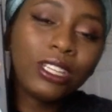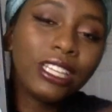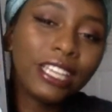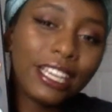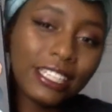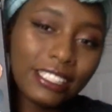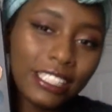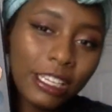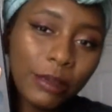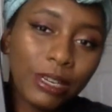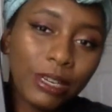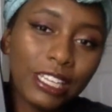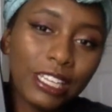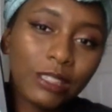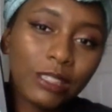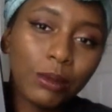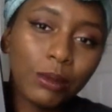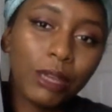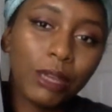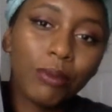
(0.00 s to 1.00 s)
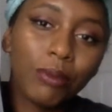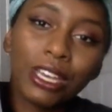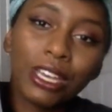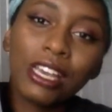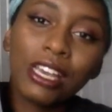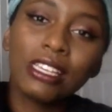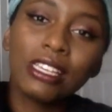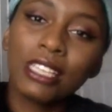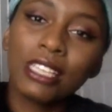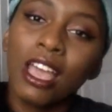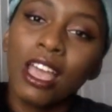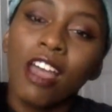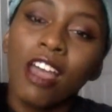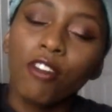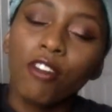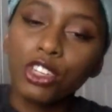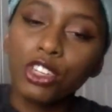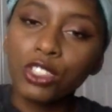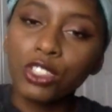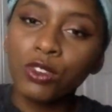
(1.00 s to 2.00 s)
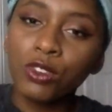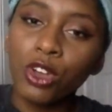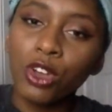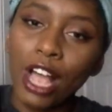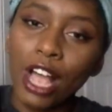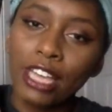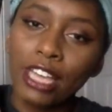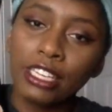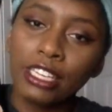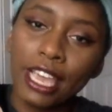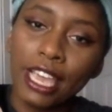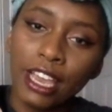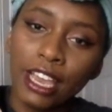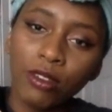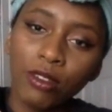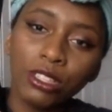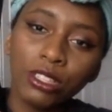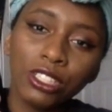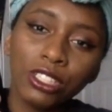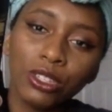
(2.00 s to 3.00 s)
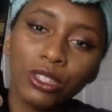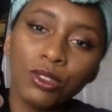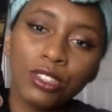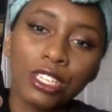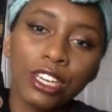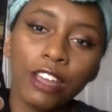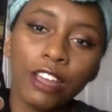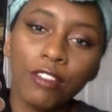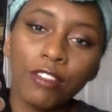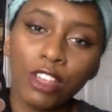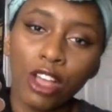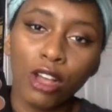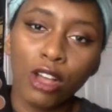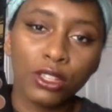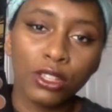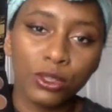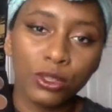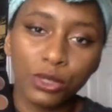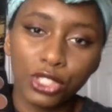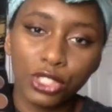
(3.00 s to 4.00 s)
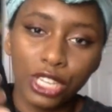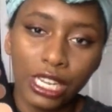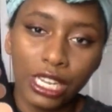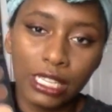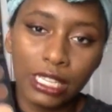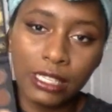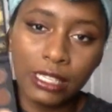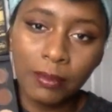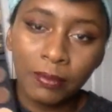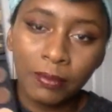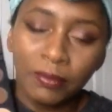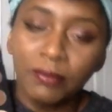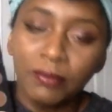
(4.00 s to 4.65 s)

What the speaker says: really intimidates me because, first of all, I can't really use any of the contour shades.